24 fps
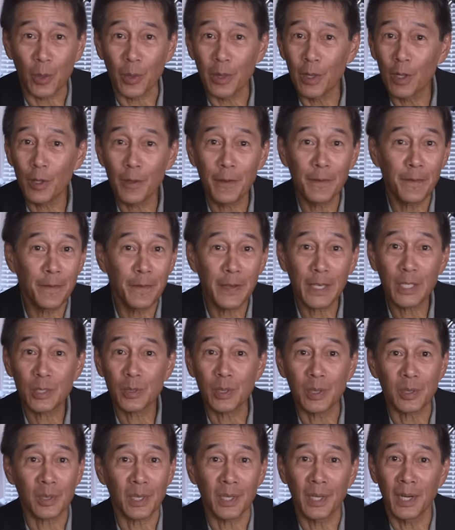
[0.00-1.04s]
They'll fix
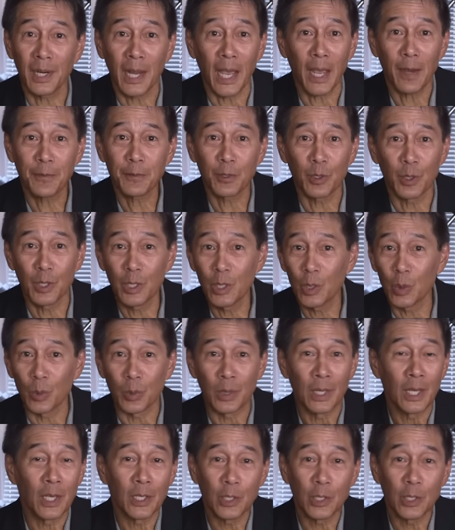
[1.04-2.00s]
this in an afternoon.